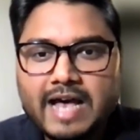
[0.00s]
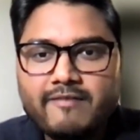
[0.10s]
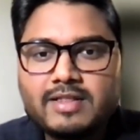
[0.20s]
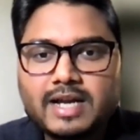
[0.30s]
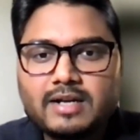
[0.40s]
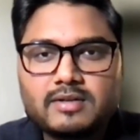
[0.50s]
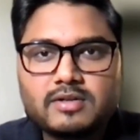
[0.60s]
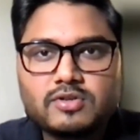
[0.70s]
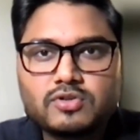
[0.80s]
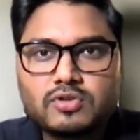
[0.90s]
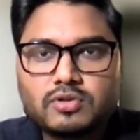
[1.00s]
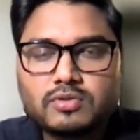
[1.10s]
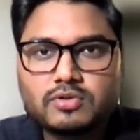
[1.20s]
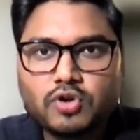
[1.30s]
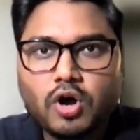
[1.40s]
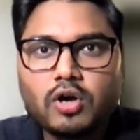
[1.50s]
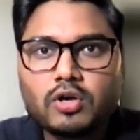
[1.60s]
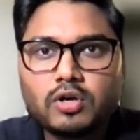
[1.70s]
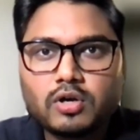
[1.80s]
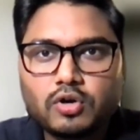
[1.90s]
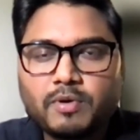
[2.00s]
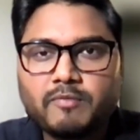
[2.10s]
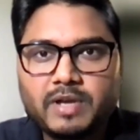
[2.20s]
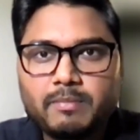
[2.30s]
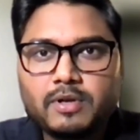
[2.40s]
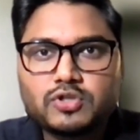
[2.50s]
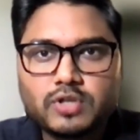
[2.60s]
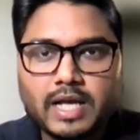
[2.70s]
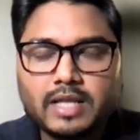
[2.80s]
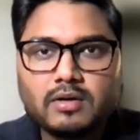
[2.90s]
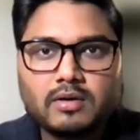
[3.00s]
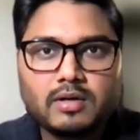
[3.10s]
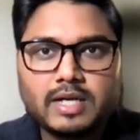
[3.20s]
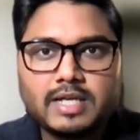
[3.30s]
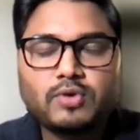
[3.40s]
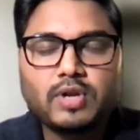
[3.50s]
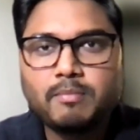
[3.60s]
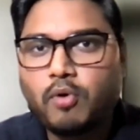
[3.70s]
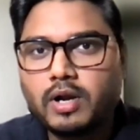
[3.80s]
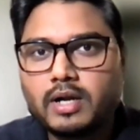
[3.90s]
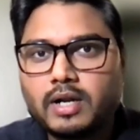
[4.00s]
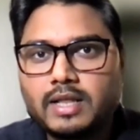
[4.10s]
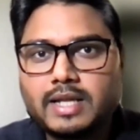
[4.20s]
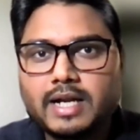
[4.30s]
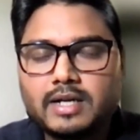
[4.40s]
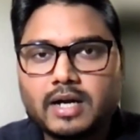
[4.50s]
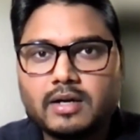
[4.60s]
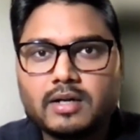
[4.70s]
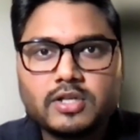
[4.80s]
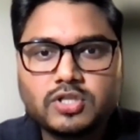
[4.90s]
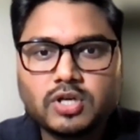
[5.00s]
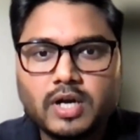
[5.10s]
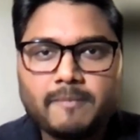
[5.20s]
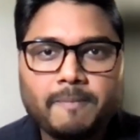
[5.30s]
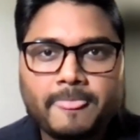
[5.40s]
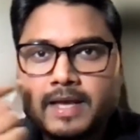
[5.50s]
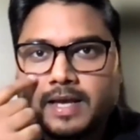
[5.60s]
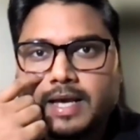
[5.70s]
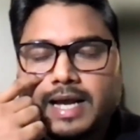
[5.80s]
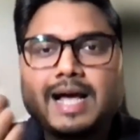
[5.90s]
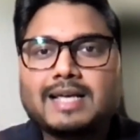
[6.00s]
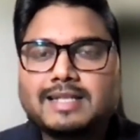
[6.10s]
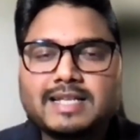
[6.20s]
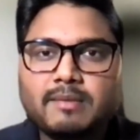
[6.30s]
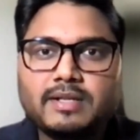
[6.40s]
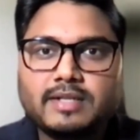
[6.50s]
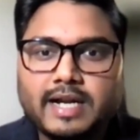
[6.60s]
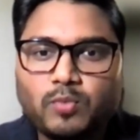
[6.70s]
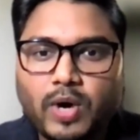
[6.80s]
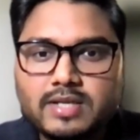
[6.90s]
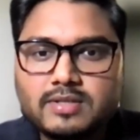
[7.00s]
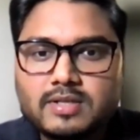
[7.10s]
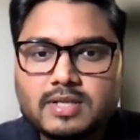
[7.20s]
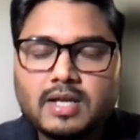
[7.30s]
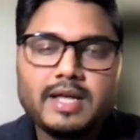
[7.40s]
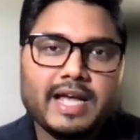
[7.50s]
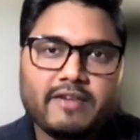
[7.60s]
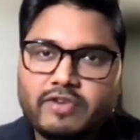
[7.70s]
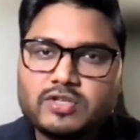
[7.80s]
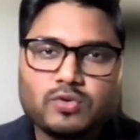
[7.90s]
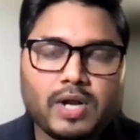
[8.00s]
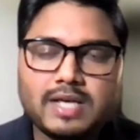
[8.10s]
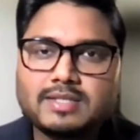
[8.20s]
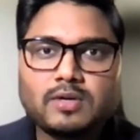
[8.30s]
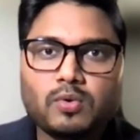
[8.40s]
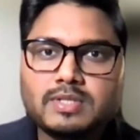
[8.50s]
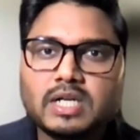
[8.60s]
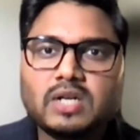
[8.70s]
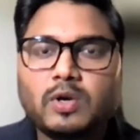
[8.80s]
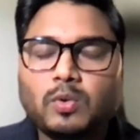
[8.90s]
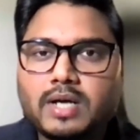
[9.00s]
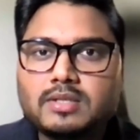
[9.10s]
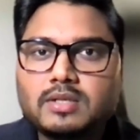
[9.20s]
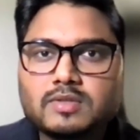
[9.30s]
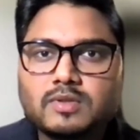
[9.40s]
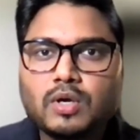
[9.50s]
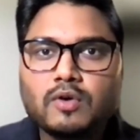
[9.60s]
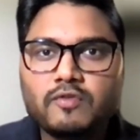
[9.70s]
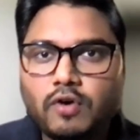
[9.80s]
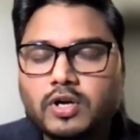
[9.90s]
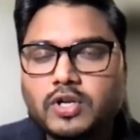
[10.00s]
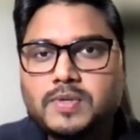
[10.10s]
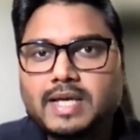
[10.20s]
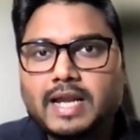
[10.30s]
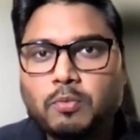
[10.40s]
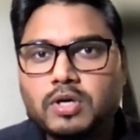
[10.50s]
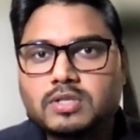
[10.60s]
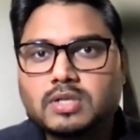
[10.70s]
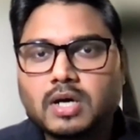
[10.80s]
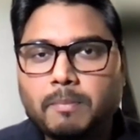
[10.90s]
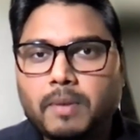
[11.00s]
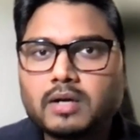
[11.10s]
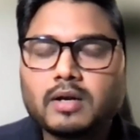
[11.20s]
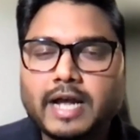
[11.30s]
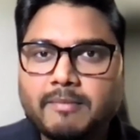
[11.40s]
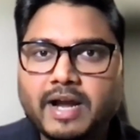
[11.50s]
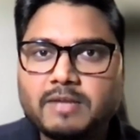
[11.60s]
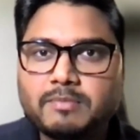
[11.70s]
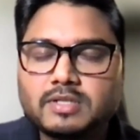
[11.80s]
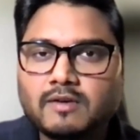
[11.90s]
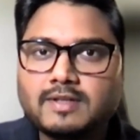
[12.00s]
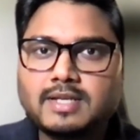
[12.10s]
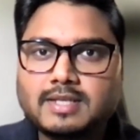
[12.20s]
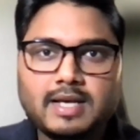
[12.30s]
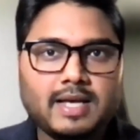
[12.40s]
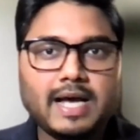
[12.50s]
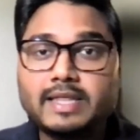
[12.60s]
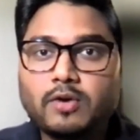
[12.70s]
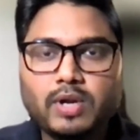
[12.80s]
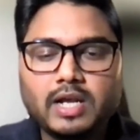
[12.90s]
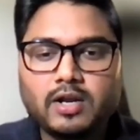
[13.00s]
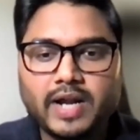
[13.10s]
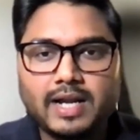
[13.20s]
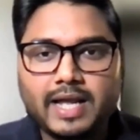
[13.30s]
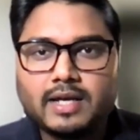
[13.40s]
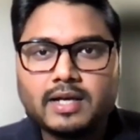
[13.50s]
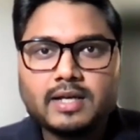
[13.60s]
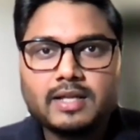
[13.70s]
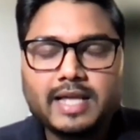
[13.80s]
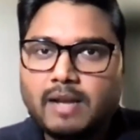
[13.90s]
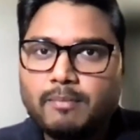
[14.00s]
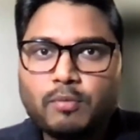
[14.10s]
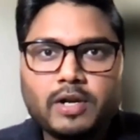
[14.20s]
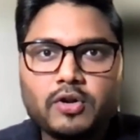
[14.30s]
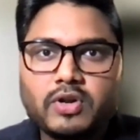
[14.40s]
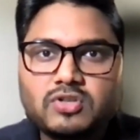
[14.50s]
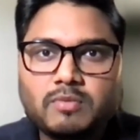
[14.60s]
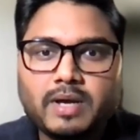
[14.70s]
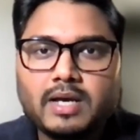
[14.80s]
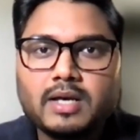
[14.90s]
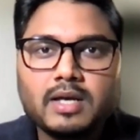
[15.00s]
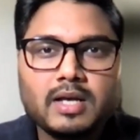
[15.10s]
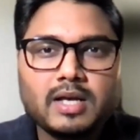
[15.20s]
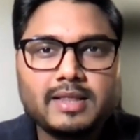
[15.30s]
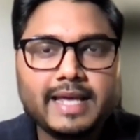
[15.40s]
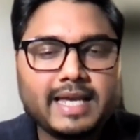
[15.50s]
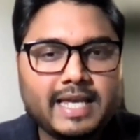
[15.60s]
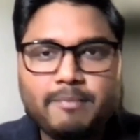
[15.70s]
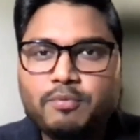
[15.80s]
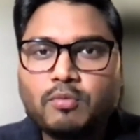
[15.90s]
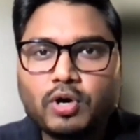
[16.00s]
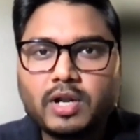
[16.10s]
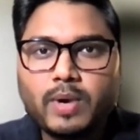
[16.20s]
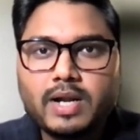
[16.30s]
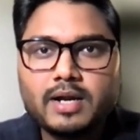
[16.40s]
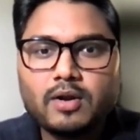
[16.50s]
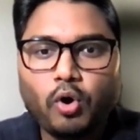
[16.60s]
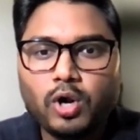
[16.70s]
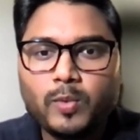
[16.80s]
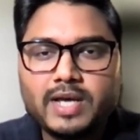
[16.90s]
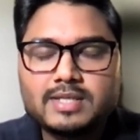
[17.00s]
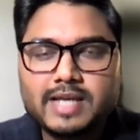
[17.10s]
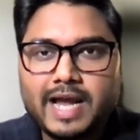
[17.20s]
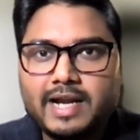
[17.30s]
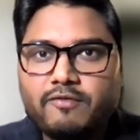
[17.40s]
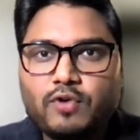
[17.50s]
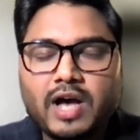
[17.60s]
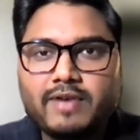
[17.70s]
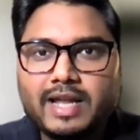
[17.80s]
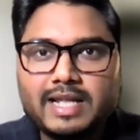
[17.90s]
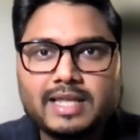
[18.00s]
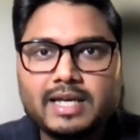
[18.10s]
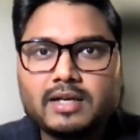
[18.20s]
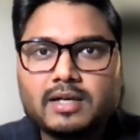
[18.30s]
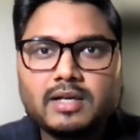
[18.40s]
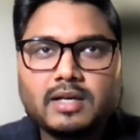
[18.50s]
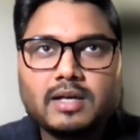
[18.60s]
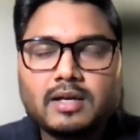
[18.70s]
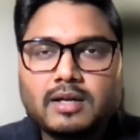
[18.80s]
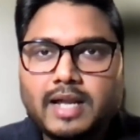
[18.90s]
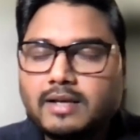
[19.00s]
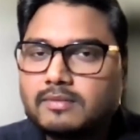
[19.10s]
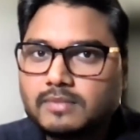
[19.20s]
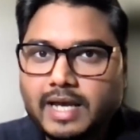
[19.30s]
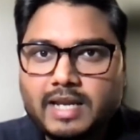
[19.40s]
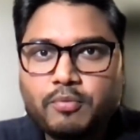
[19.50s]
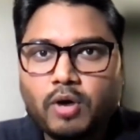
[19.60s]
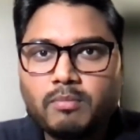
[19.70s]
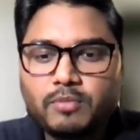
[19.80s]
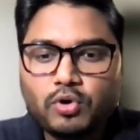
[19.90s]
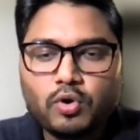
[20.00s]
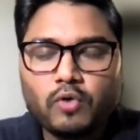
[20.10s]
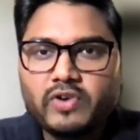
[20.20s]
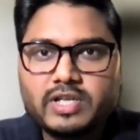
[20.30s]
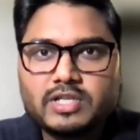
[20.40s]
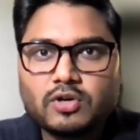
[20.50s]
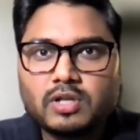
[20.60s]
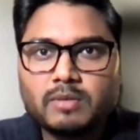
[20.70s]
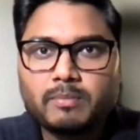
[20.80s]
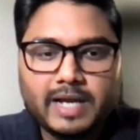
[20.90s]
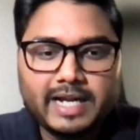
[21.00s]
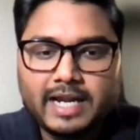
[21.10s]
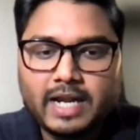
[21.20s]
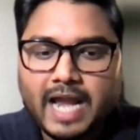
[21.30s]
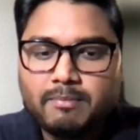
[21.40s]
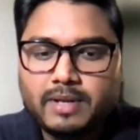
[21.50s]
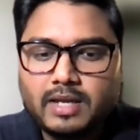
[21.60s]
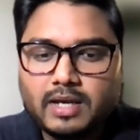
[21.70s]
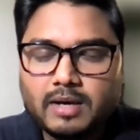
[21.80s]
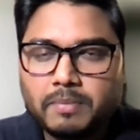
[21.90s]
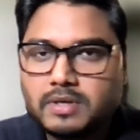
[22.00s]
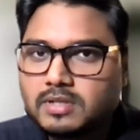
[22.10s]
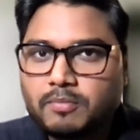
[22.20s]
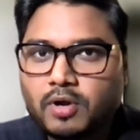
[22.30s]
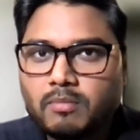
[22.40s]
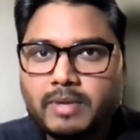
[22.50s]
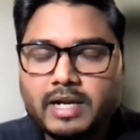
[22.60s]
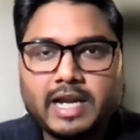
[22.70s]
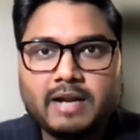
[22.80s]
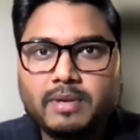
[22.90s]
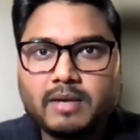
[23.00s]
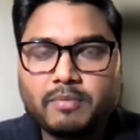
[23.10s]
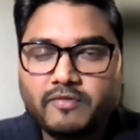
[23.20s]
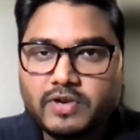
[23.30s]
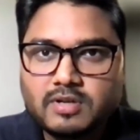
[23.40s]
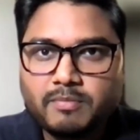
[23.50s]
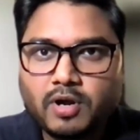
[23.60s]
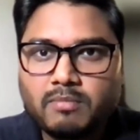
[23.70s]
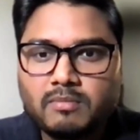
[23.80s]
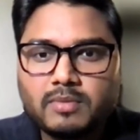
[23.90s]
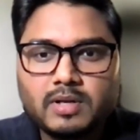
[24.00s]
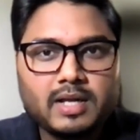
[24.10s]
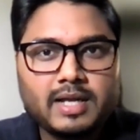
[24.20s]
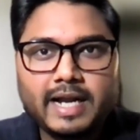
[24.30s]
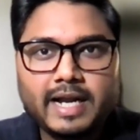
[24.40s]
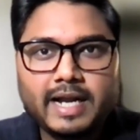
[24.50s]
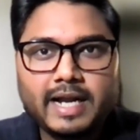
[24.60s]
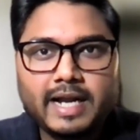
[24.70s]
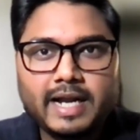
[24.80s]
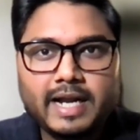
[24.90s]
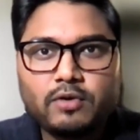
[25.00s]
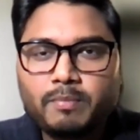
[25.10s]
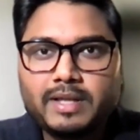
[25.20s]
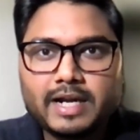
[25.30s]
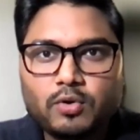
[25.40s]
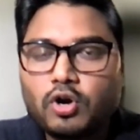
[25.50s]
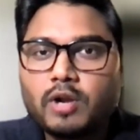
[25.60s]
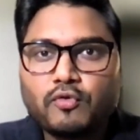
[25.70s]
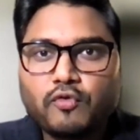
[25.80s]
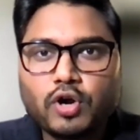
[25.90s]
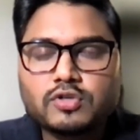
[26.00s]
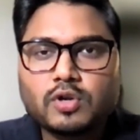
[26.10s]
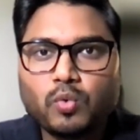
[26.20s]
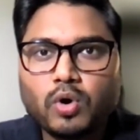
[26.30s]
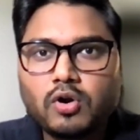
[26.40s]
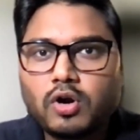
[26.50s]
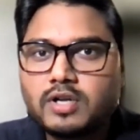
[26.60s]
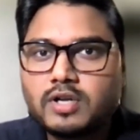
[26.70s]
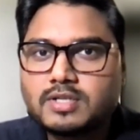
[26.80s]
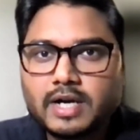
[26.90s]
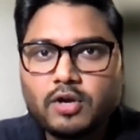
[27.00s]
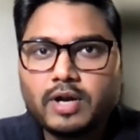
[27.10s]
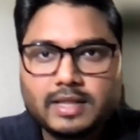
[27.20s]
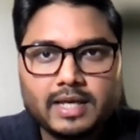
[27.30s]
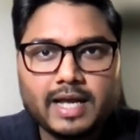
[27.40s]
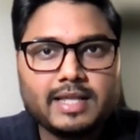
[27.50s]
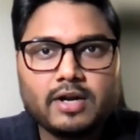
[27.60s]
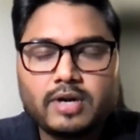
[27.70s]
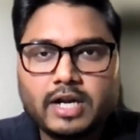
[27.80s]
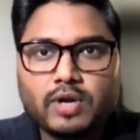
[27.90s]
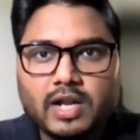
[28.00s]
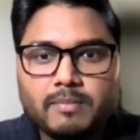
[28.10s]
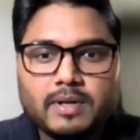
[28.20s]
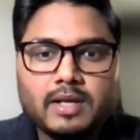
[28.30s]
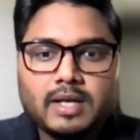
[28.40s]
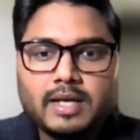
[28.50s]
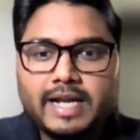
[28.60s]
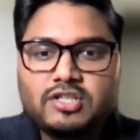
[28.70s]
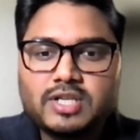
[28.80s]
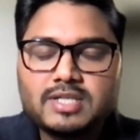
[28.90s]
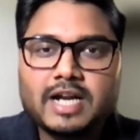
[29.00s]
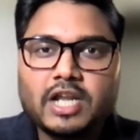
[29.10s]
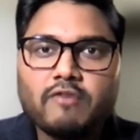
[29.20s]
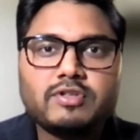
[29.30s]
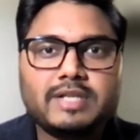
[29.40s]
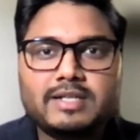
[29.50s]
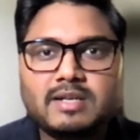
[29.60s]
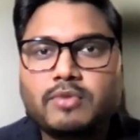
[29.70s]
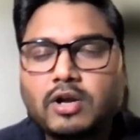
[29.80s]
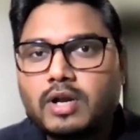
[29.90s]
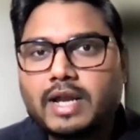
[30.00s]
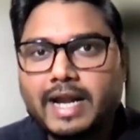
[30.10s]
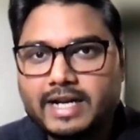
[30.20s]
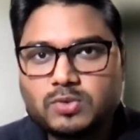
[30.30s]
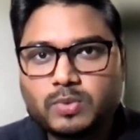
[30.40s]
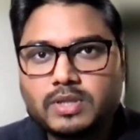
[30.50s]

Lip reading: having that strong group of people together is really important in the entire journey. And lastly, as I mentioned, advisors. Every school has their own set of advisors. For UCLA, it was Parker Career Management Services, and they're really great. Like they help you build your resume. They keep you motivated always. And if you have anything like any problem, you can always reach out to them. It can be a personal problem. It can be a professional problem. It that you are not able to focus on your work or anything, and they're ready to help. It's just that you have to set some regular cadence with